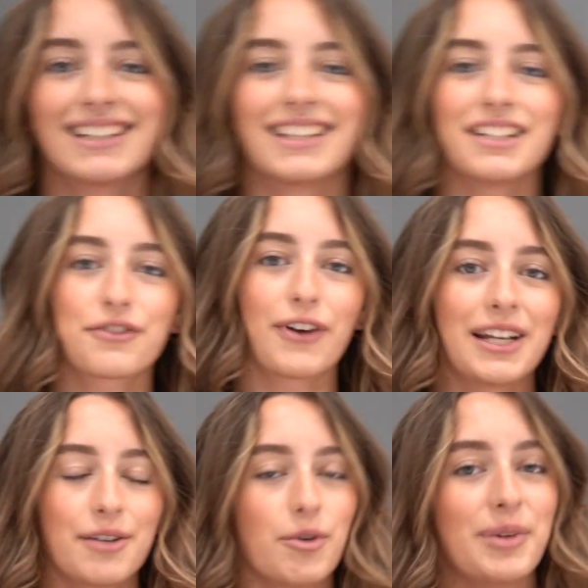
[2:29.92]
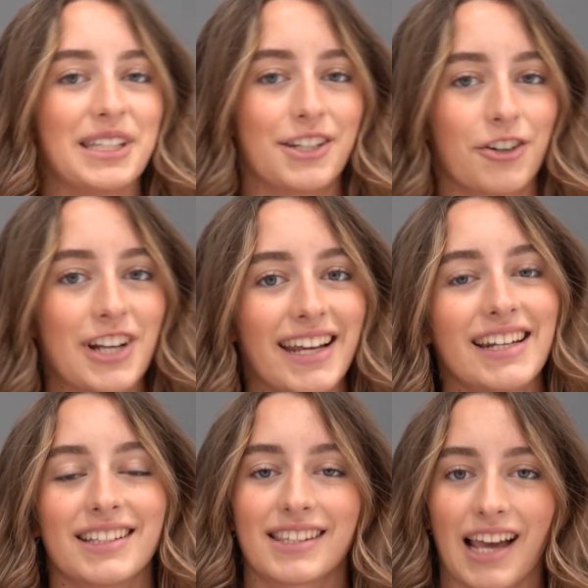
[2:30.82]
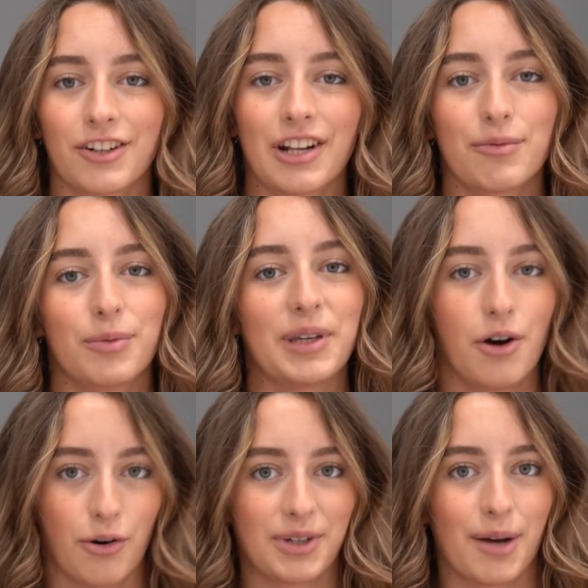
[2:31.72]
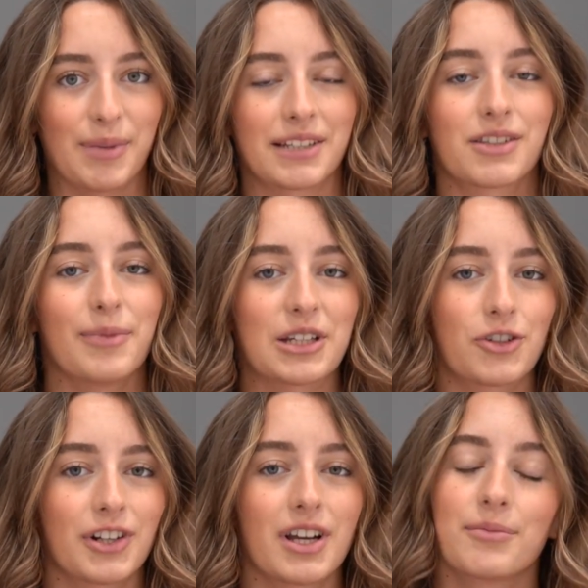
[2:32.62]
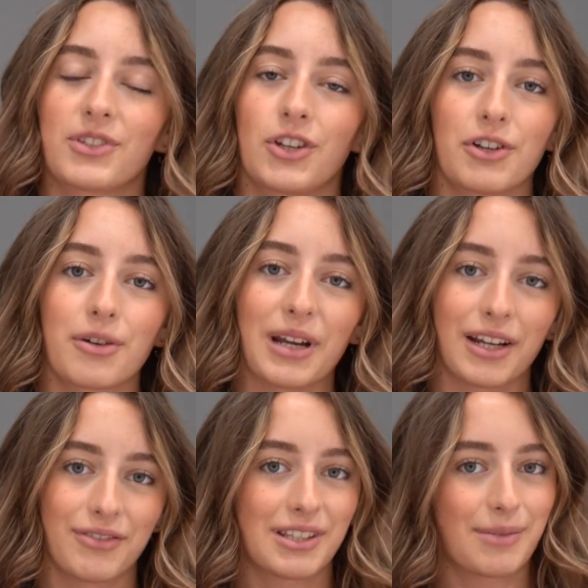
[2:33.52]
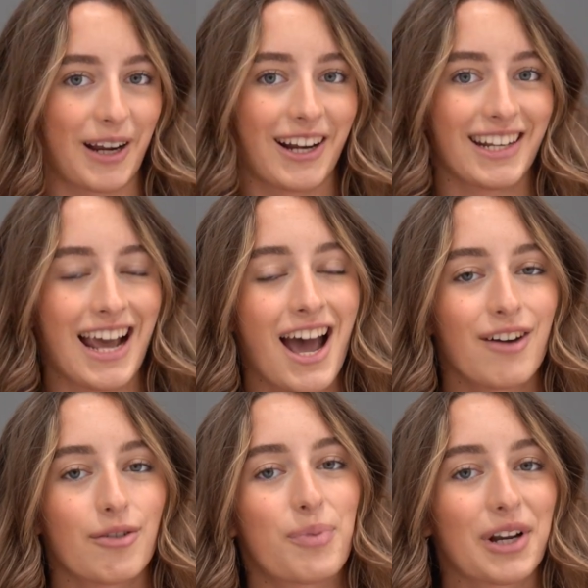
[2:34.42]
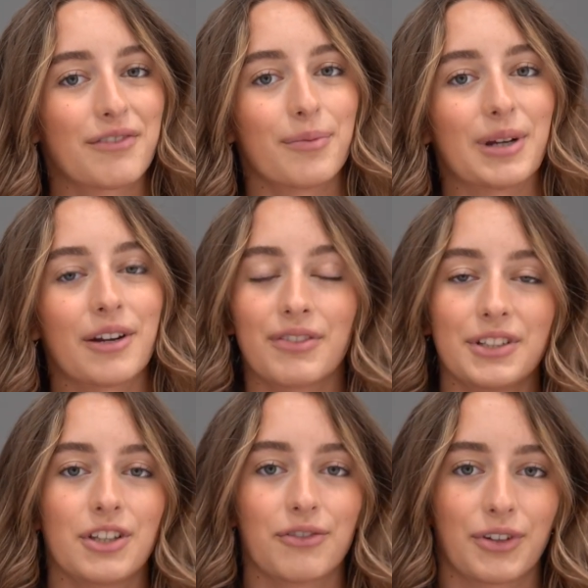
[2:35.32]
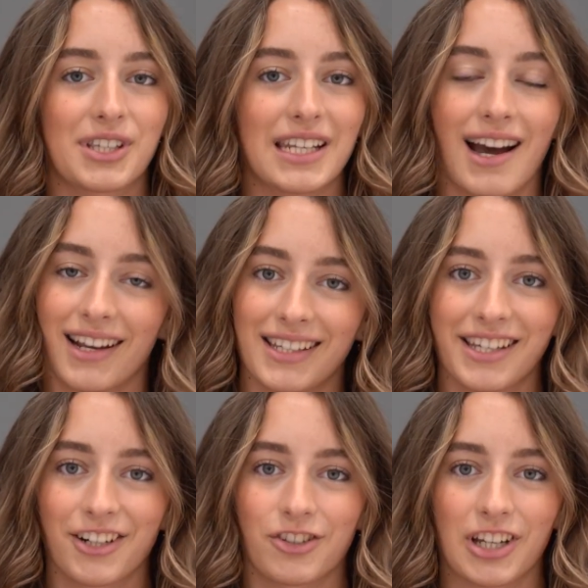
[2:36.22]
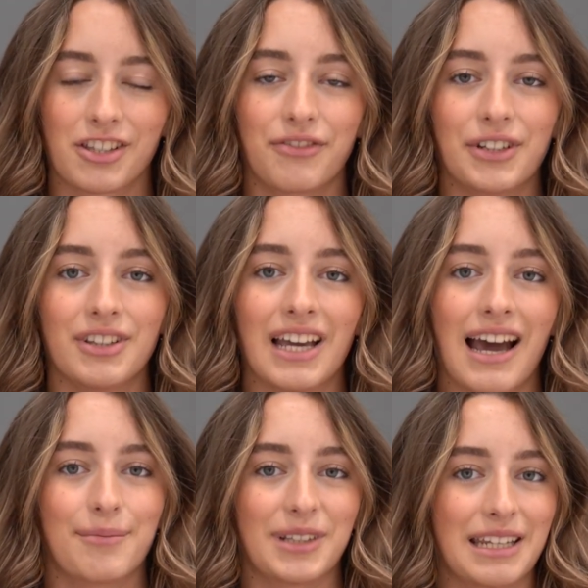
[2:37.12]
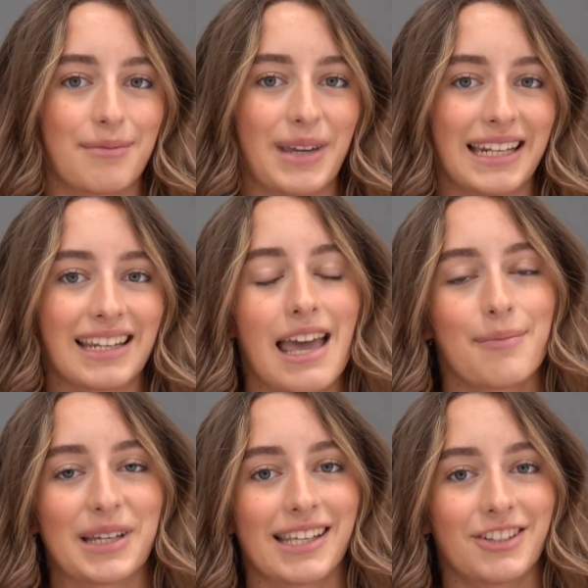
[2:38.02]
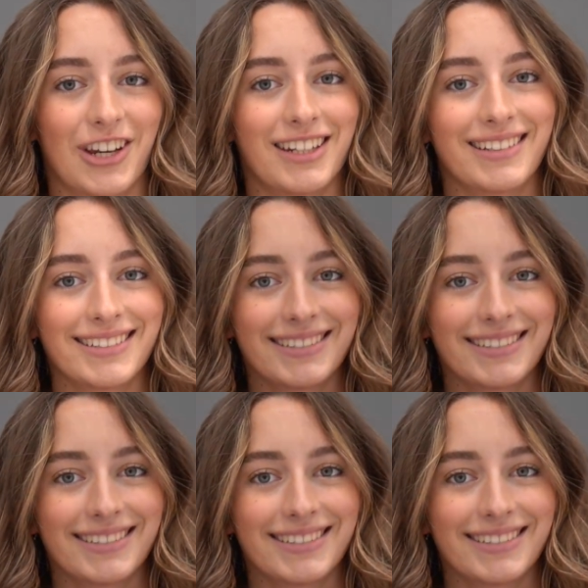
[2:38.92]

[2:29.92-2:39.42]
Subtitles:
This Friday will be Deer Night, and Saturday will be Homecoming, so make sure to come show your Maryville spirit. Reporting from Maryville University Hockey Center in Chesterfield, I'm Lydia Manning, MSHN.